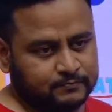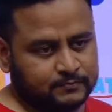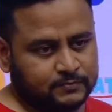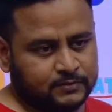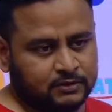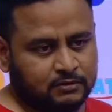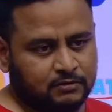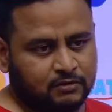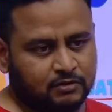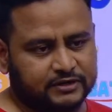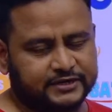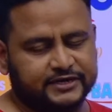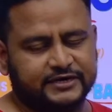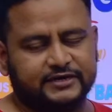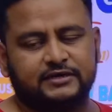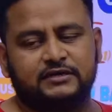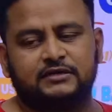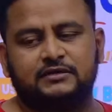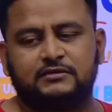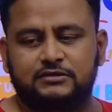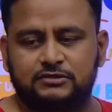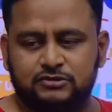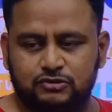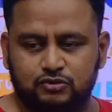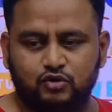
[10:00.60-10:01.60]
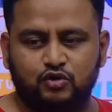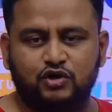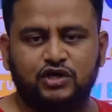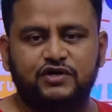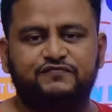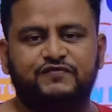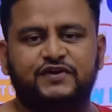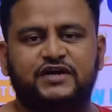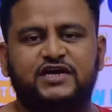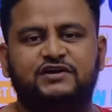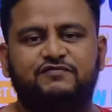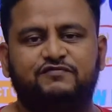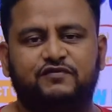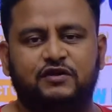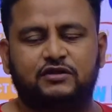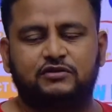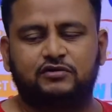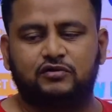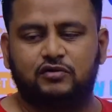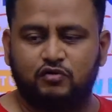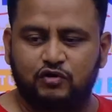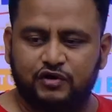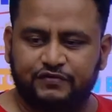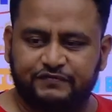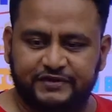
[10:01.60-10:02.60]
Okay, don't wait for the
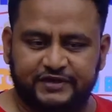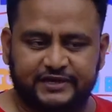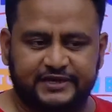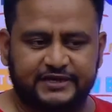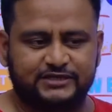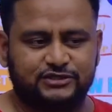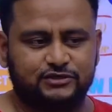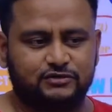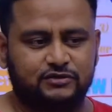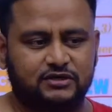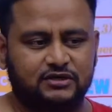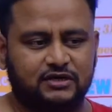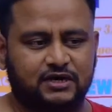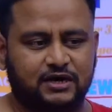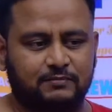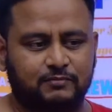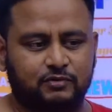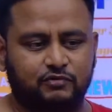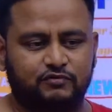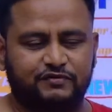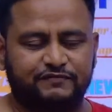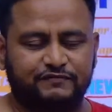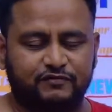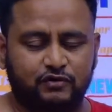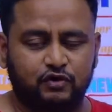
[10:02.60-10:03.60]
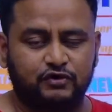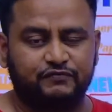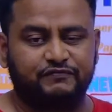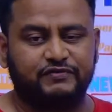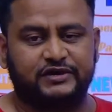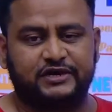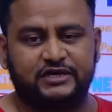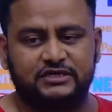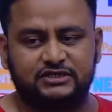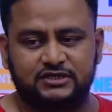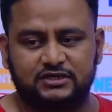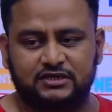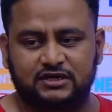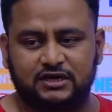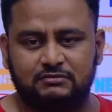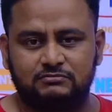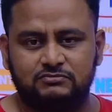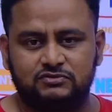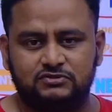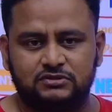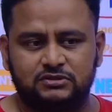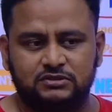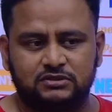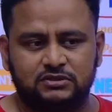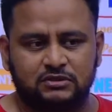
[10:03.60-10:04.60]
notification to come. When notification comes,
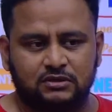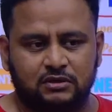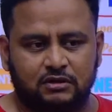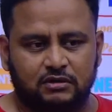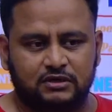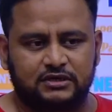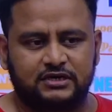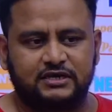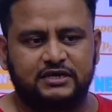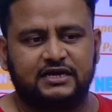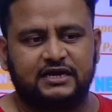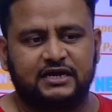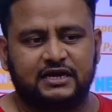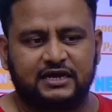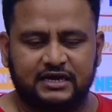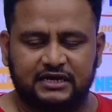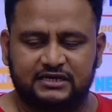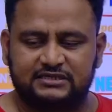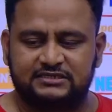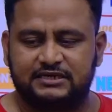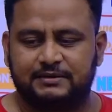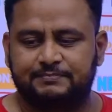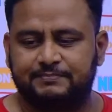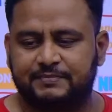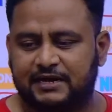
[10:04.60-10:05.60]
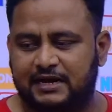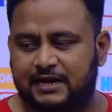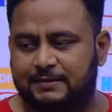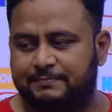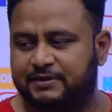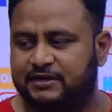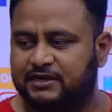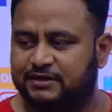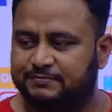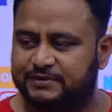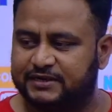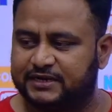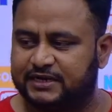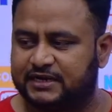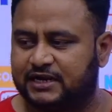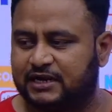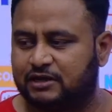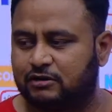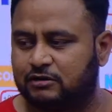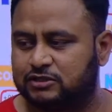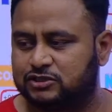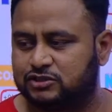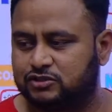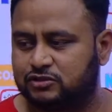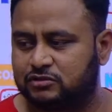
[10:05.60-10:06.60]
okay, exam may happen immediately
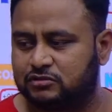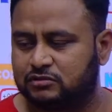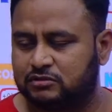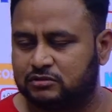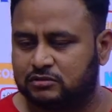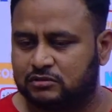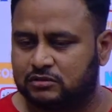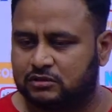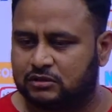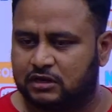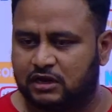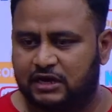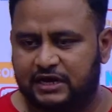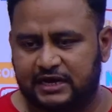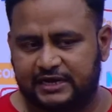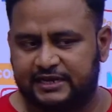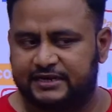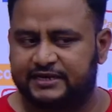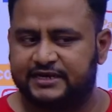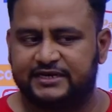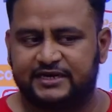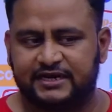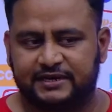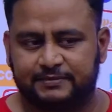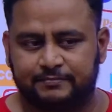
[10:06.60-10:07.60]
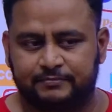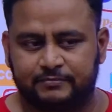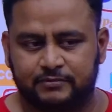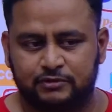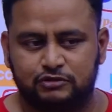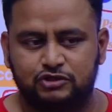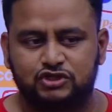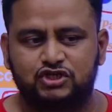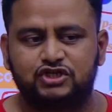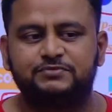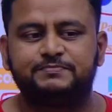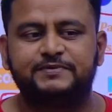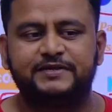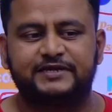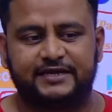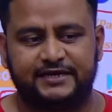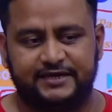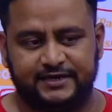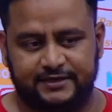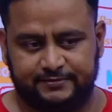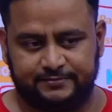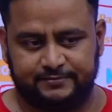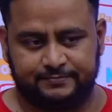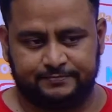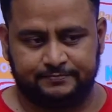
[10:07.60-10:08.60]
also or any time. You should be ready.
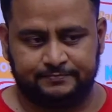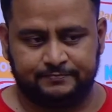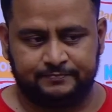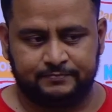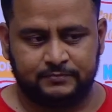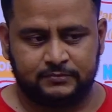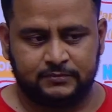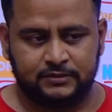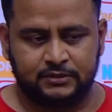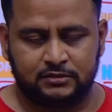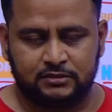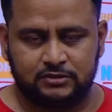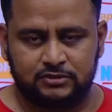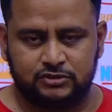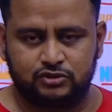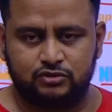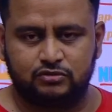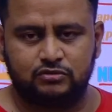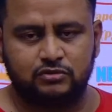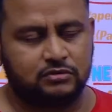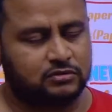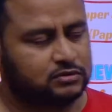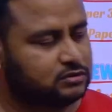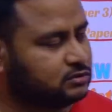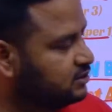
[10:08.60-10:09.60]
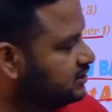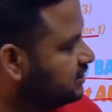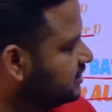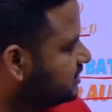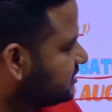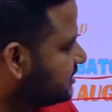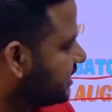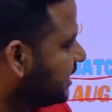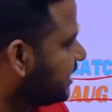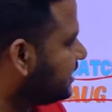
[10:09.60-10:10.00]
So start